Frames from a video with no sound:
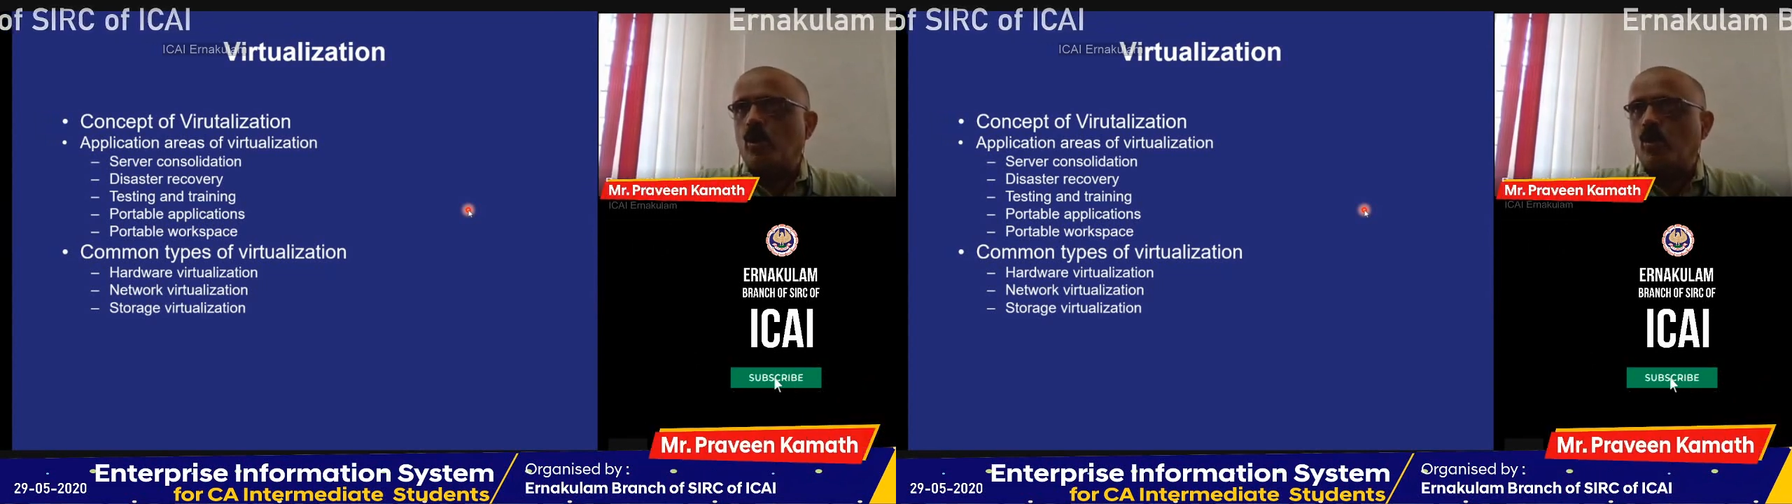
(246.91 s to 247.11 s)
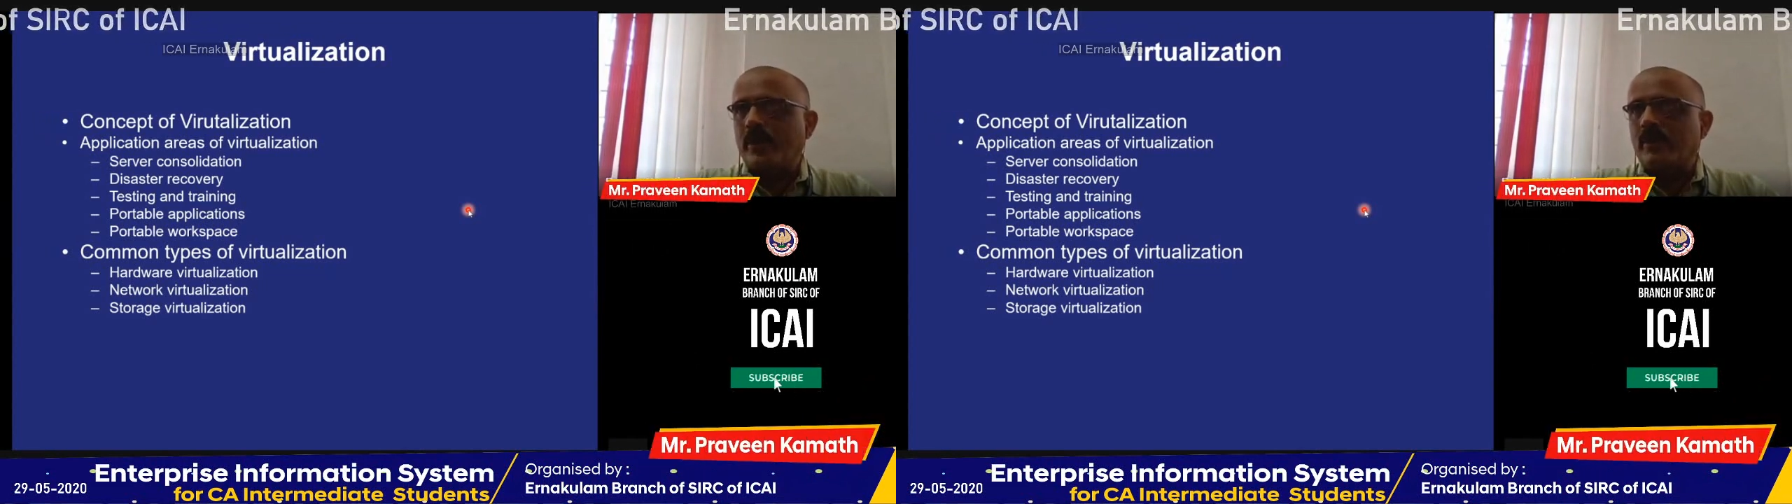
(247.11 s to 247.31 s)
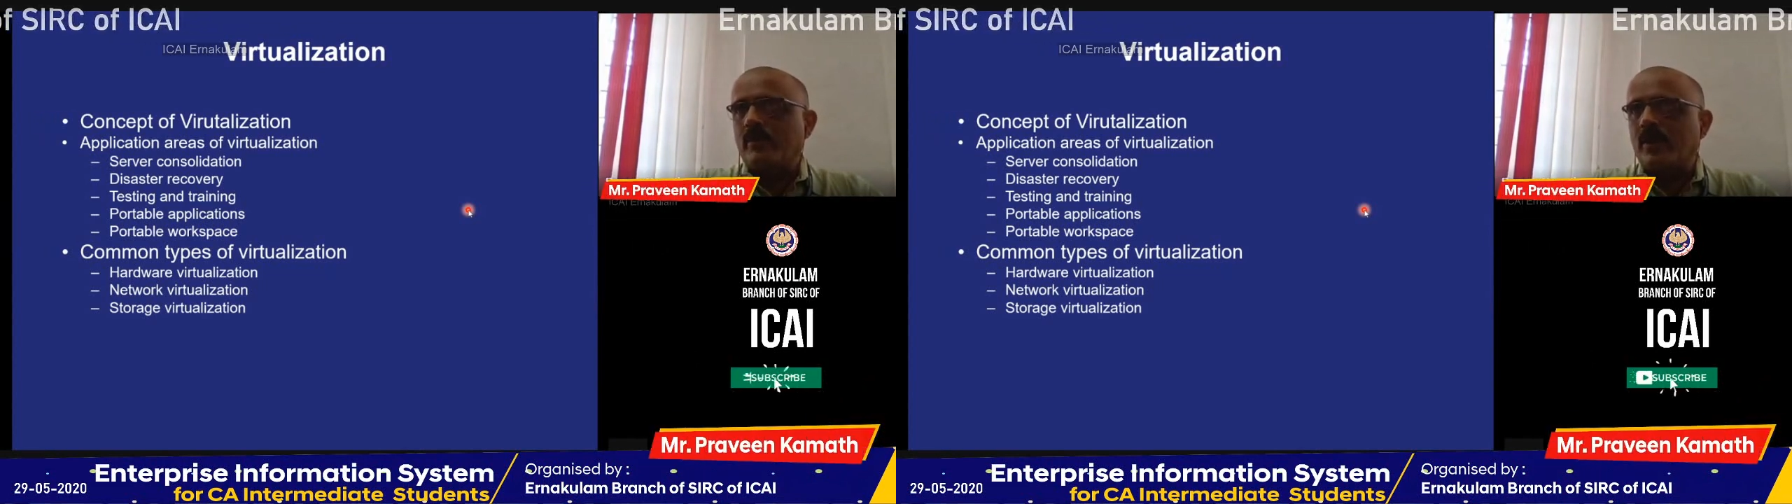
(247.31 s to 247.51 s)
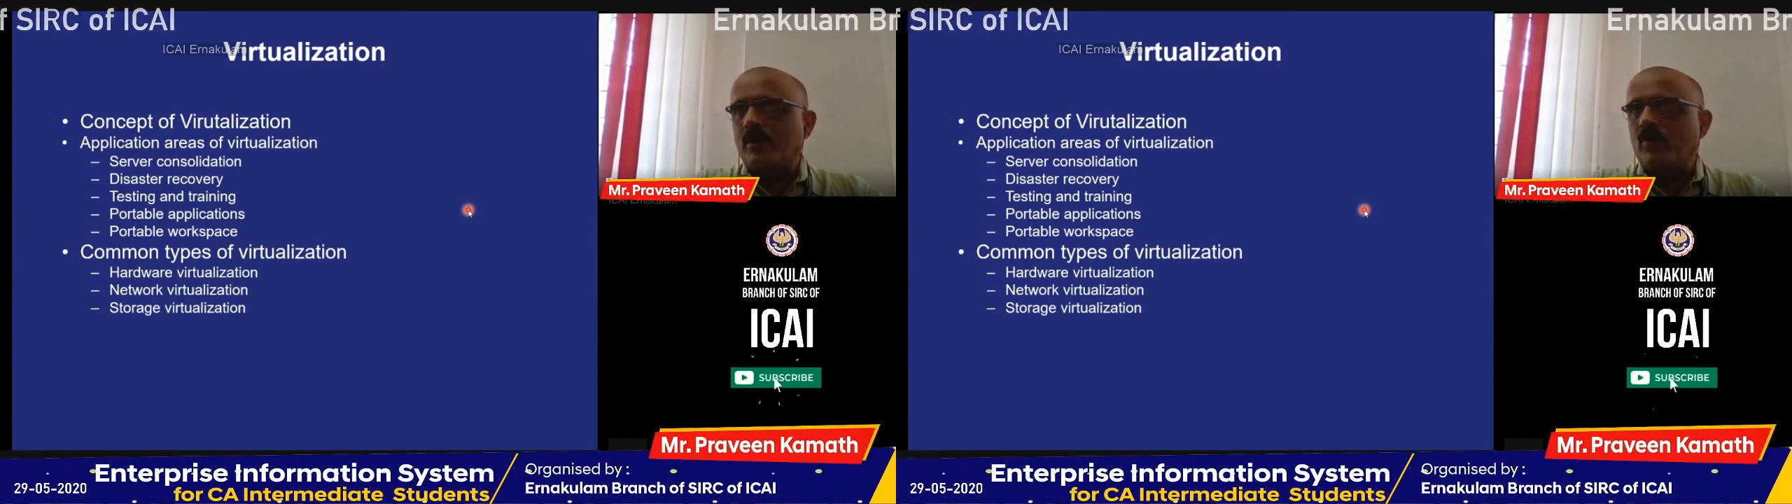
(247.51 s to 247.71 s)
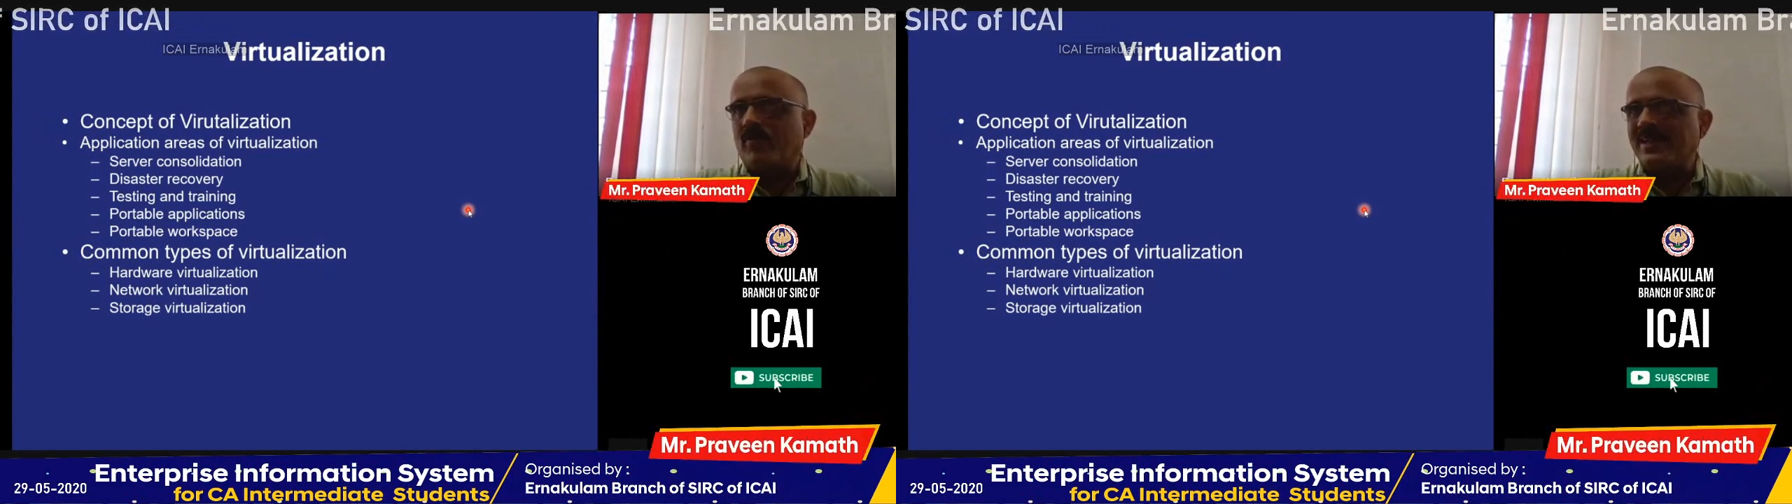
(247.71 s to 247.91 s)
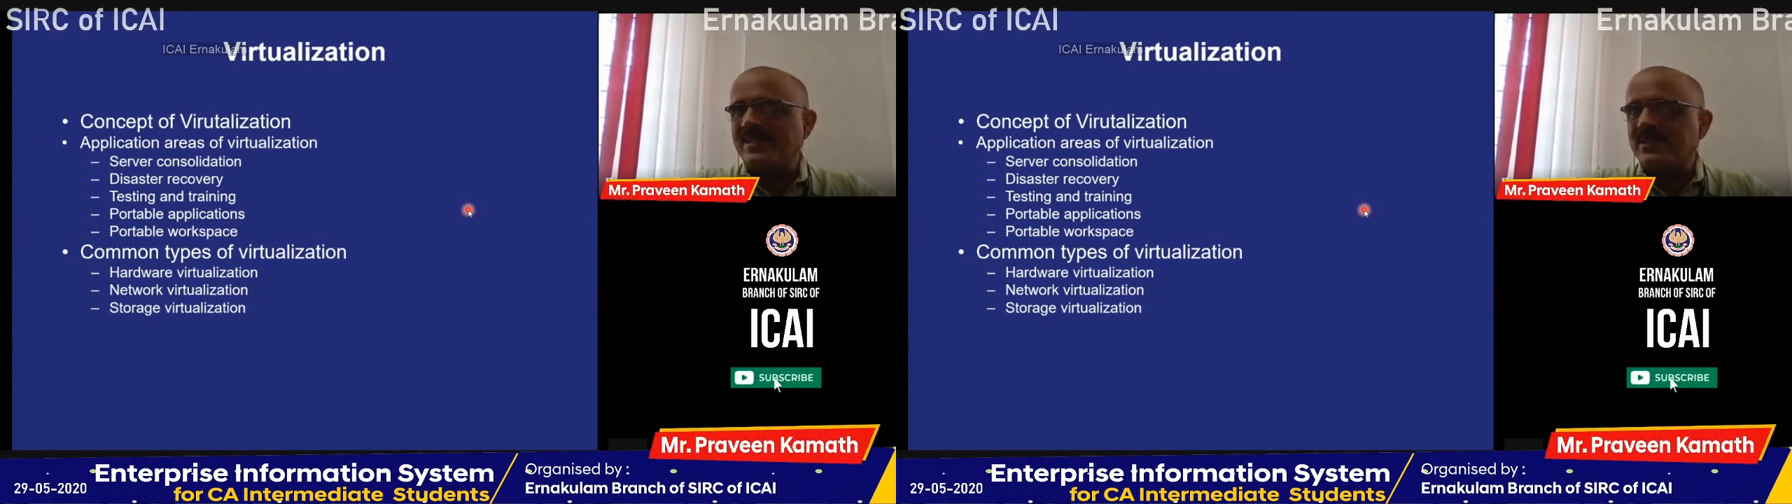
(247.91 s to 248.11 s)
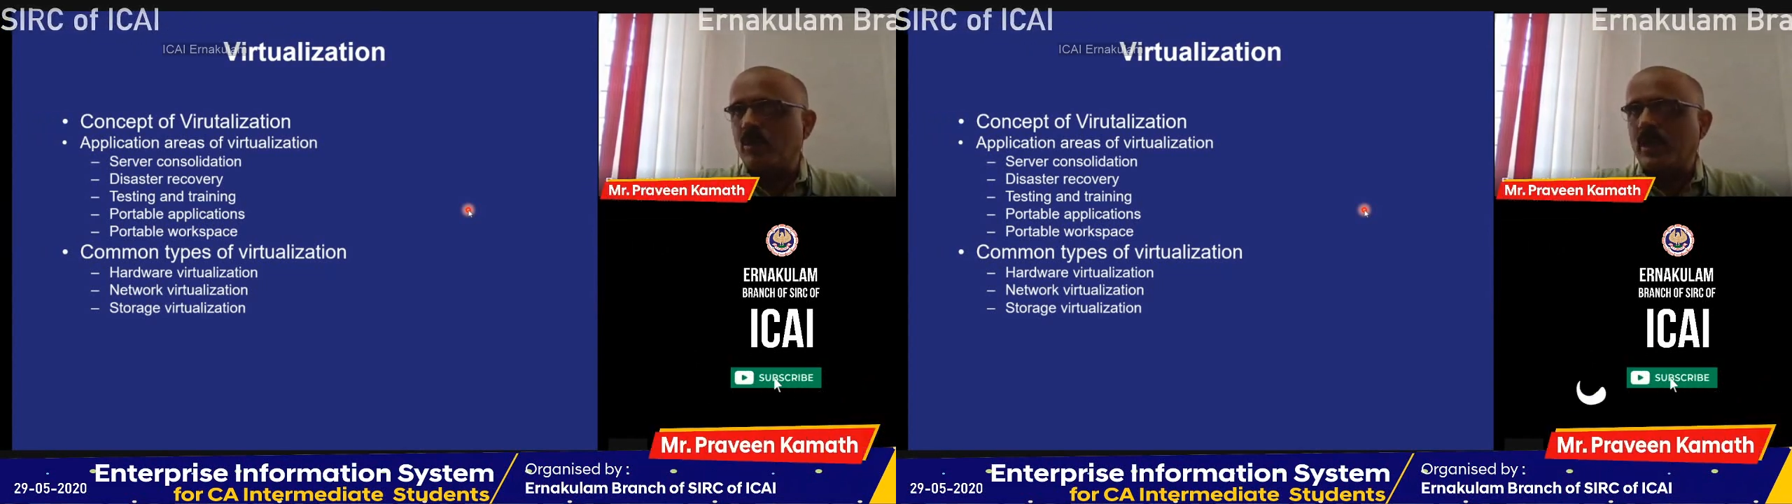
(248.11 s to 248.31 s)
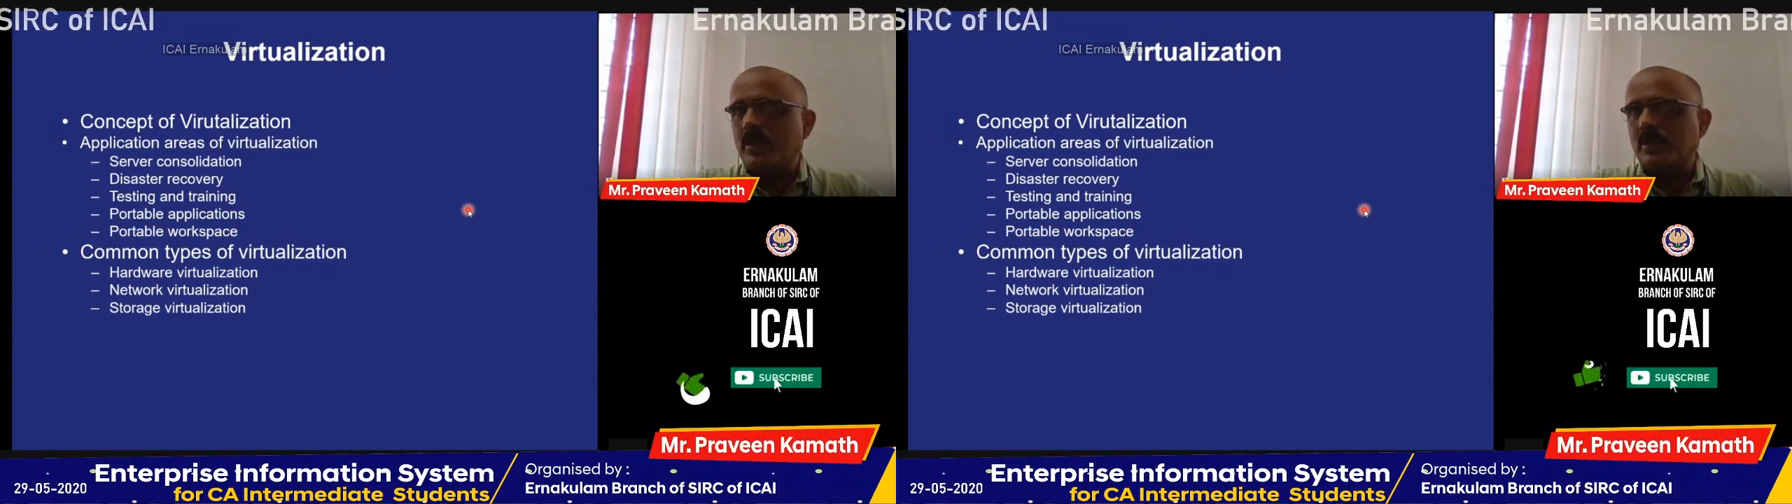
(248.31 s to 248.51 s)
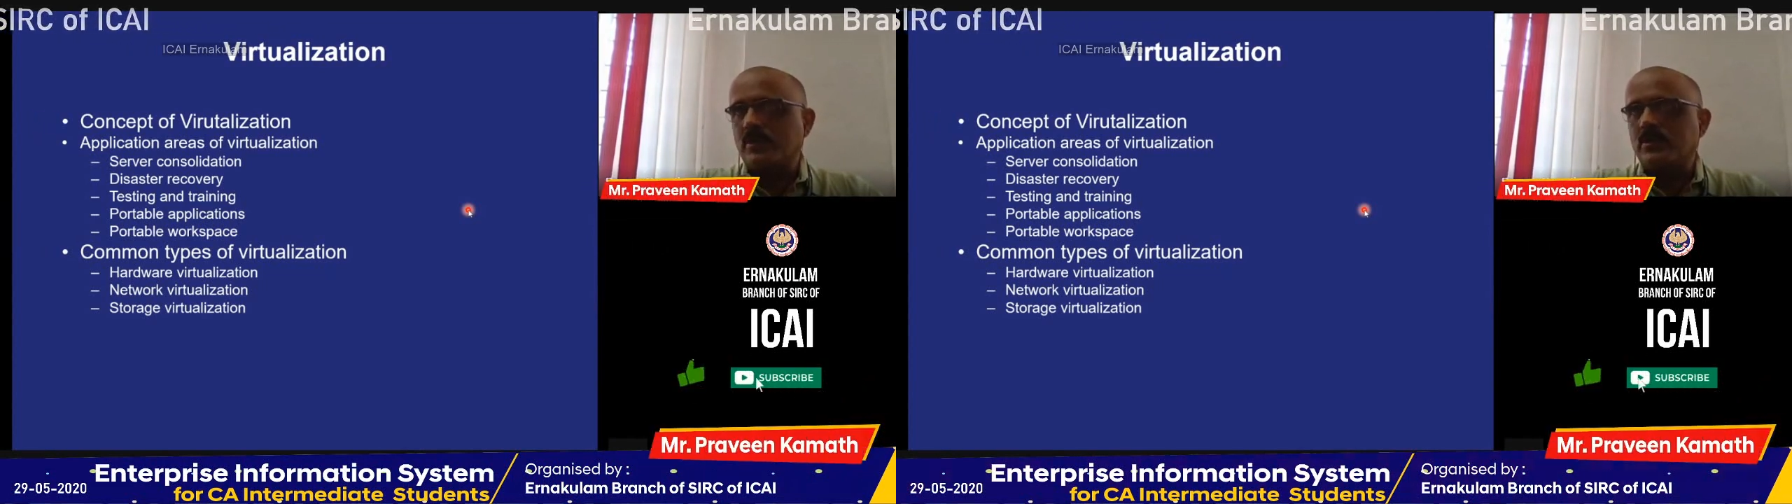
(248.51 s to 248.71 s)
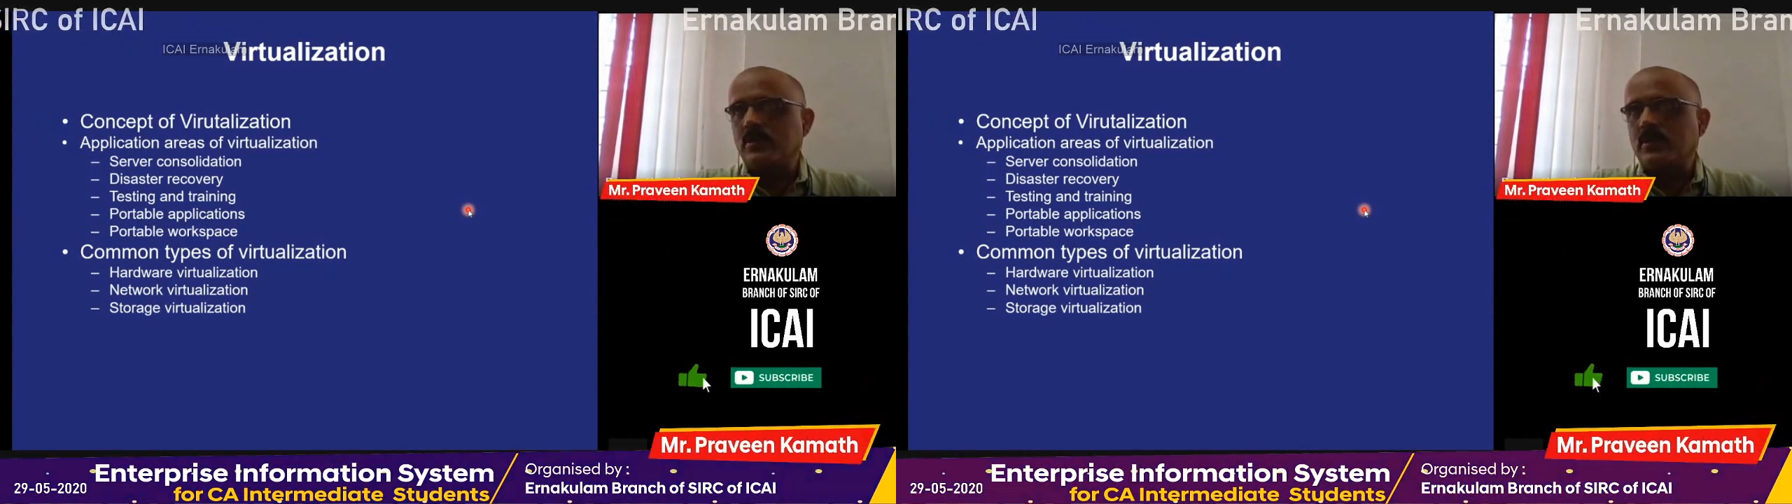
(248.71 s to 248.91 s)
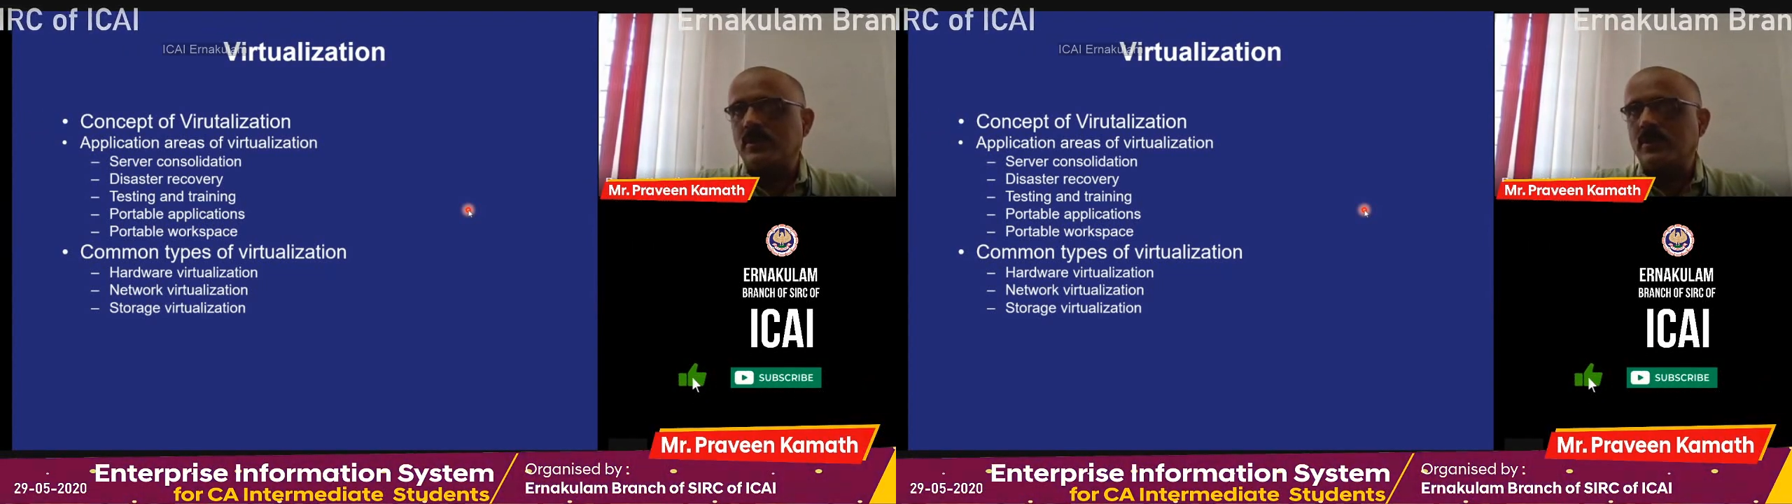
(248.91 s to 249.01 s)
You might have heard about flight simulators.